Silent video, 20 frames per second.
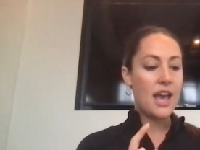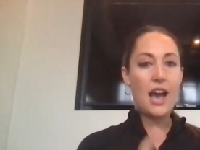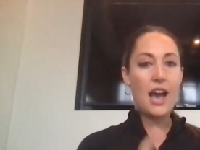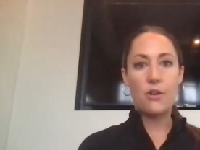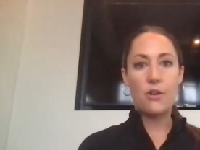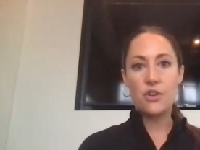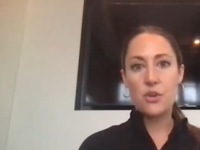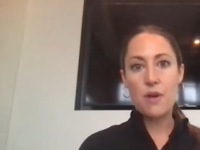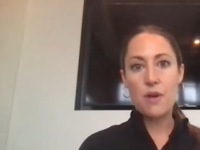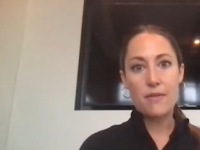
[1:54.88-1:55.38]
how
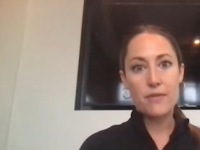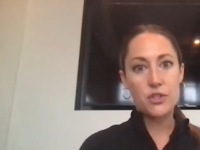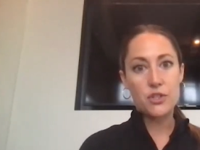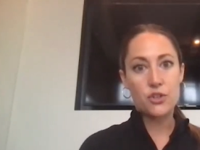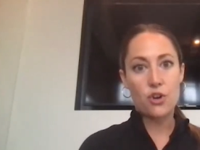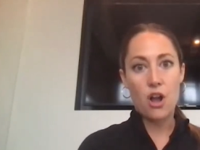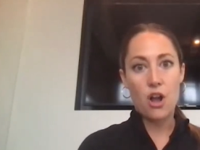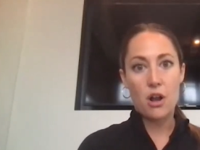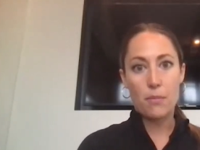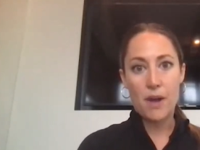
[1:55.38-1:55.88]
do you have a
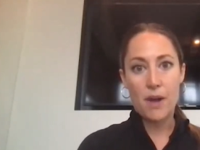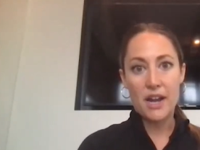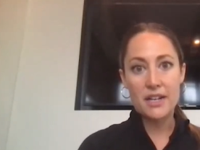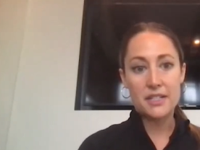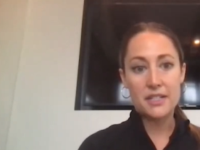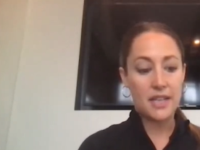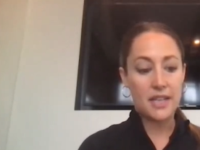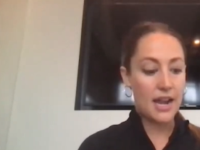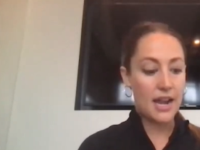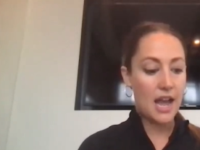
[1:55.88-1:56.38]
strong
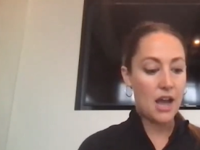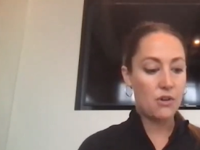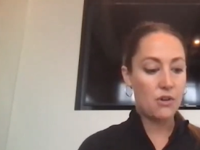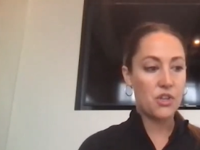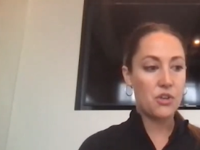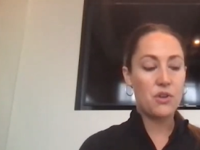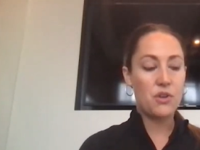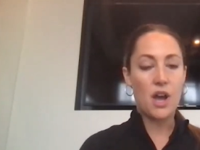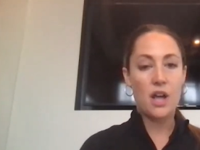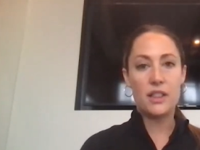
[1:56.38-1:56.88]
mindset? How do
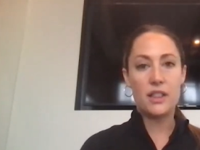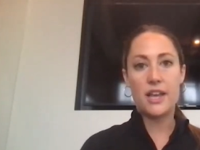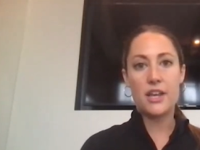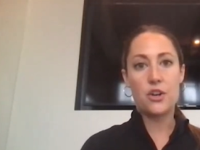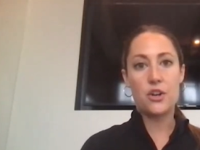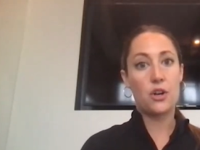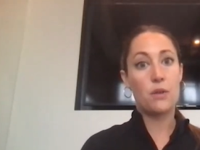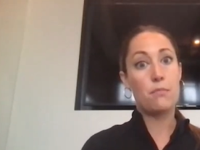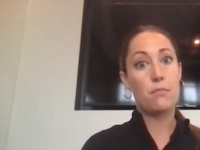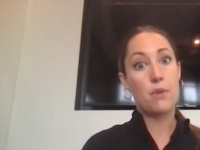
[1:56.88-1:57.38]
you not let
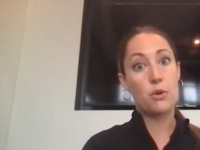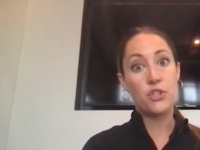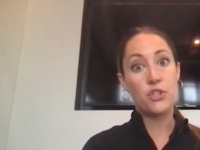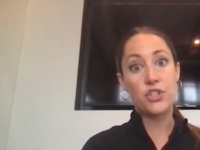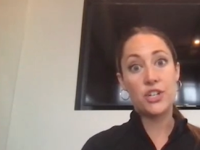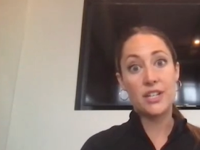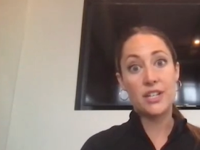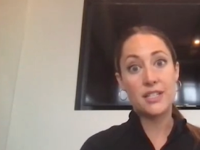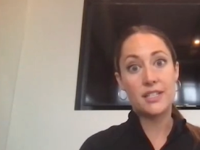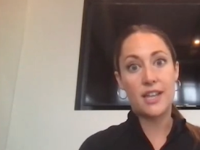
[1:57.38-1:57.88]
your
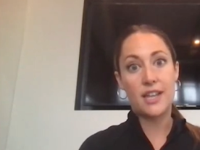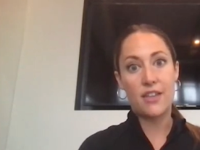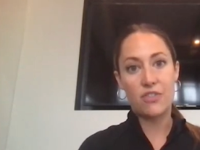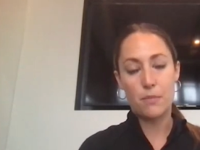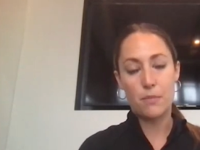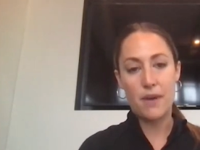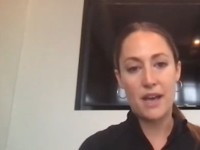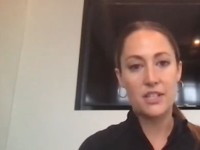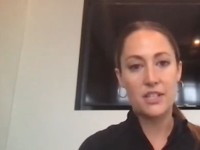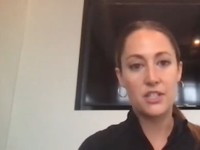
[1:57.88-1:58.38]
emotions get
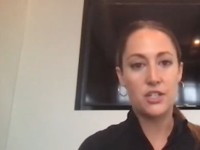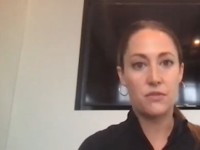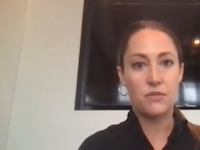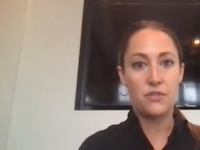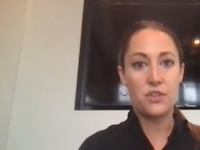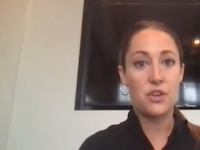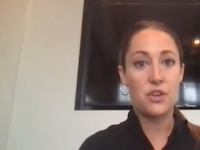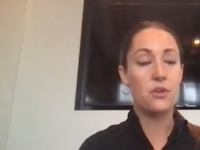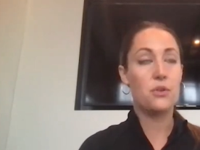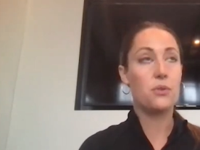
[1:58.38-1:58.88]
the best of
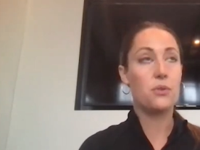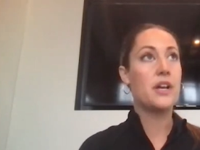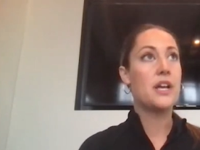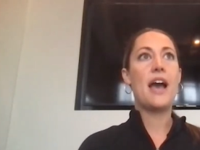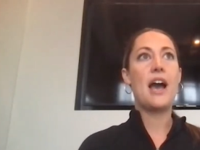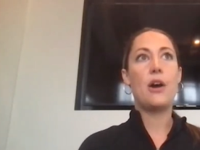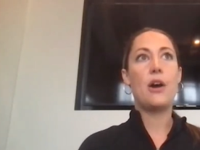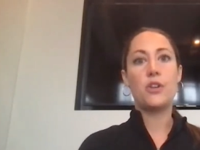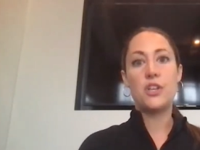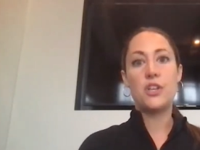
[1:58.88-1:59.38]
you?
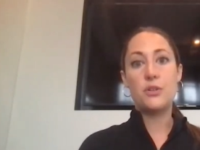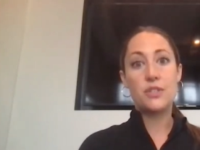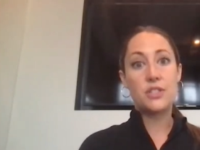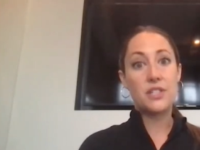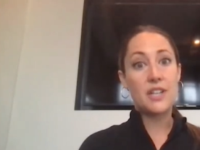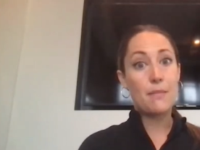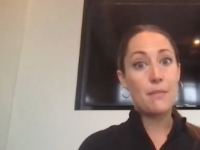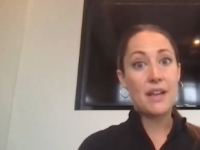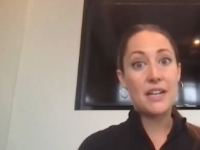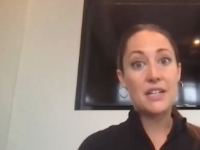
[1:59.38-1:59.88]
How do you
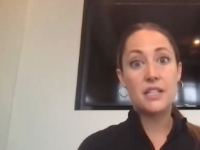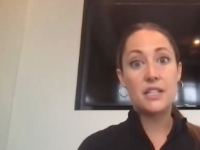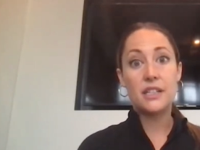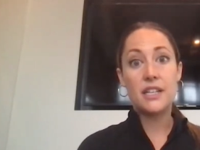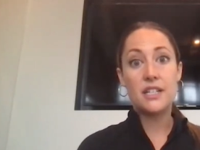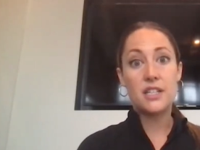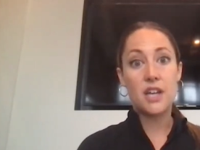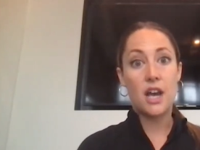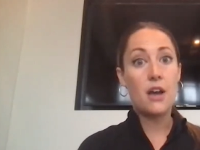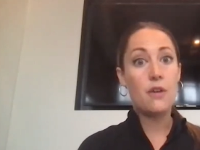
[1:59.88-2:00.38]
stay
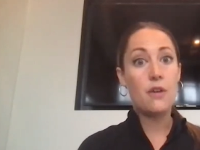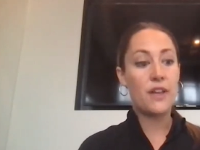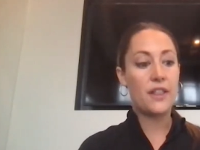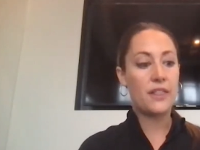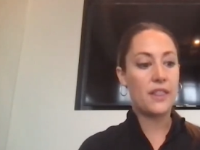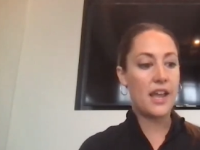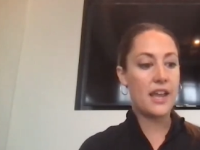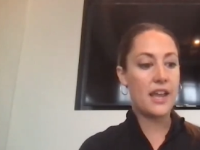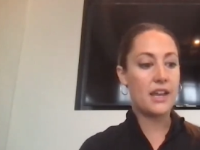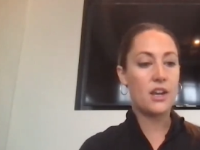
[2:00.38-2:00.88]
mentally tough
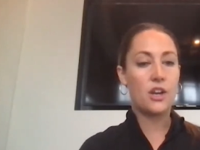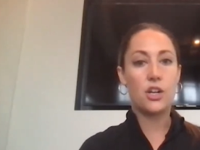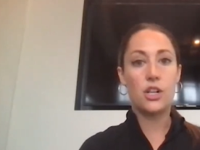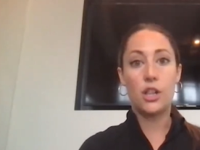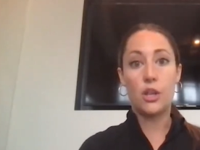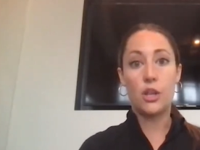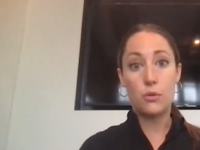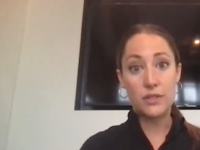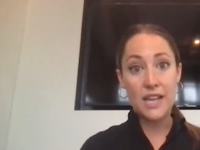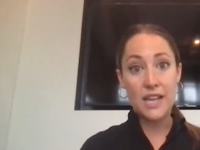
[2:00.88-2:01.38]
and like
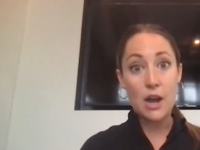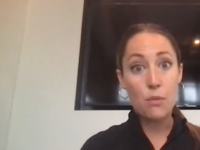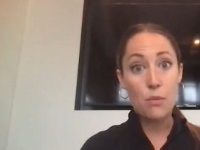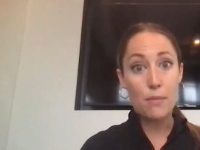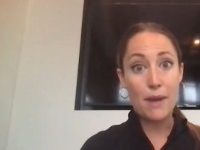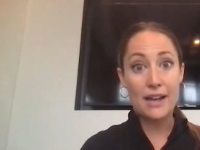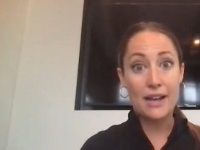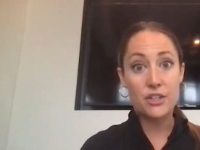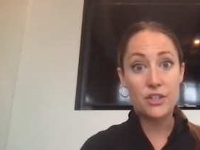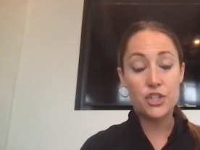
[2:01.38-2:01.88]
close out
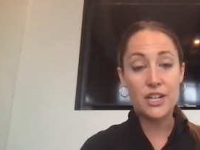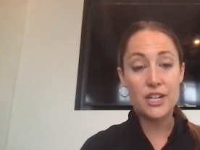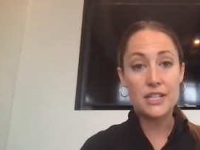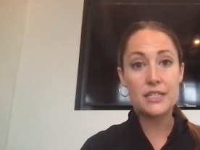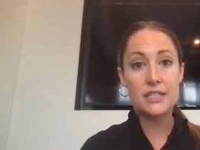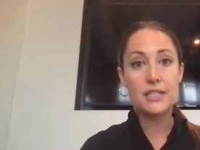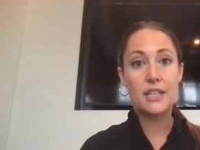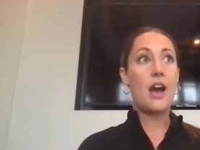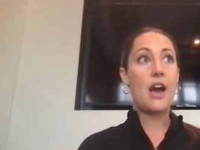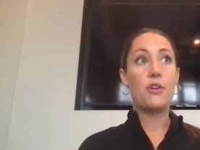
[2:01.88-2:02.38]

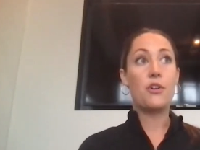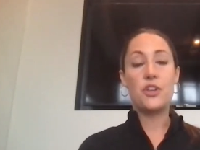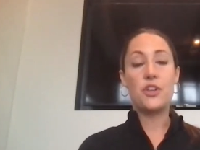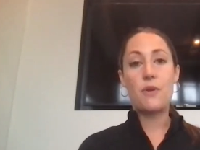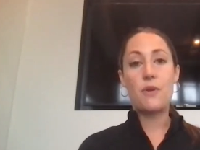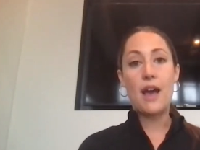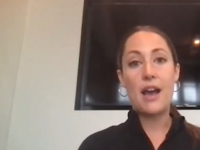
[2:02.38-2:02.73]
matches? How do you